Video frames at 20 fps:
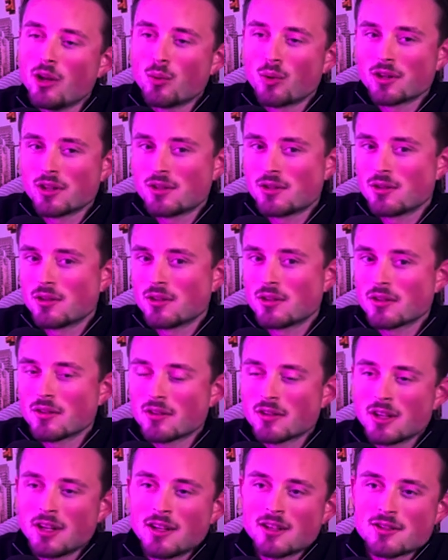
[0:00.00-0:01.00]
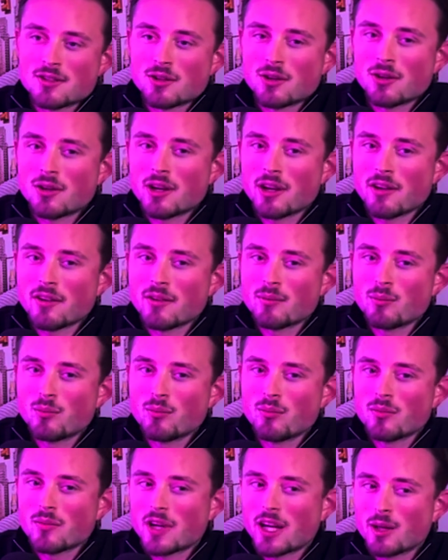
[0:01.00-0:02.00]
want to do it. Yeah. So
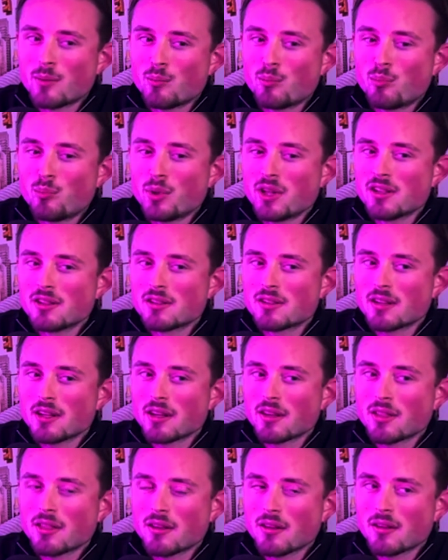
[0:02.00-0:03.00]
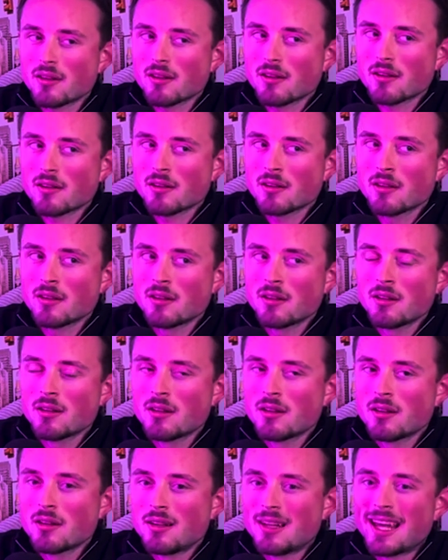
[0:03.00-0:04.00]
I built like the
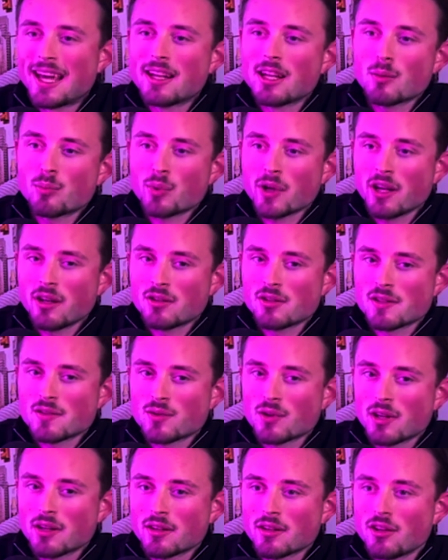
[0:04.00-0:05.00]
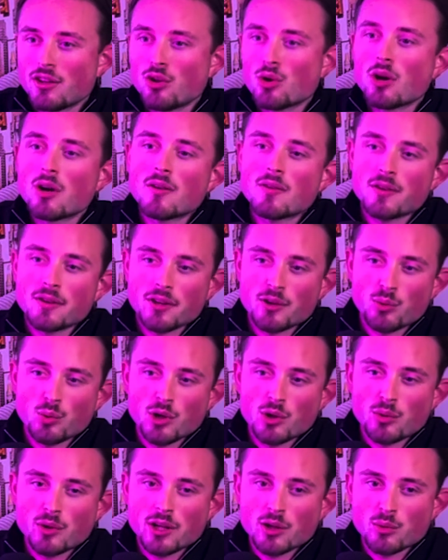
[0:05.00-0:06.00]
landing pages for like a new offer that we
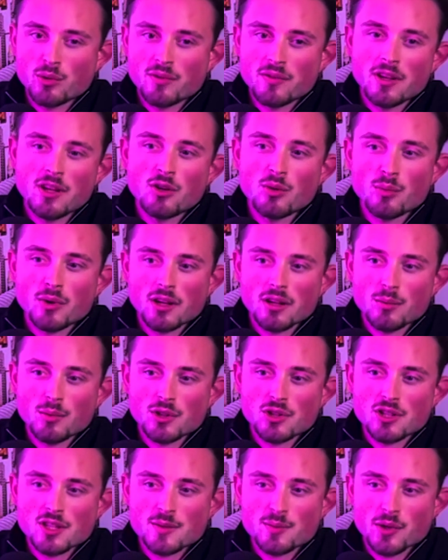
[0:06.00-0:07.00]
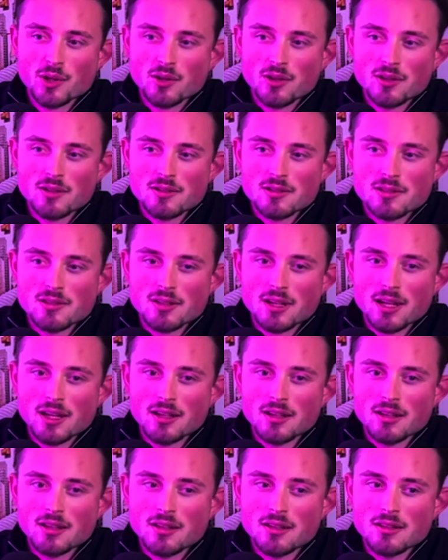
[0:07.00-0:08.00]
are running with Kino Buddy, but just because
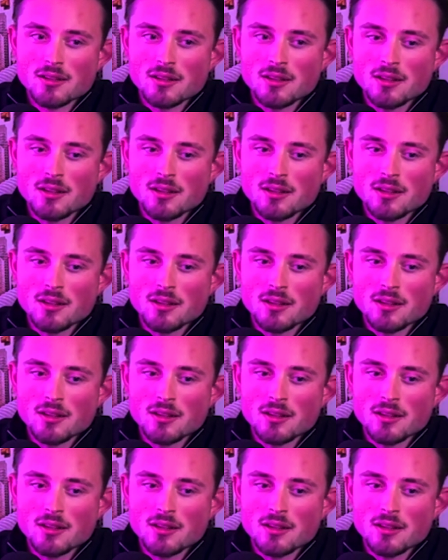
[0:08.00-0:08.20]
I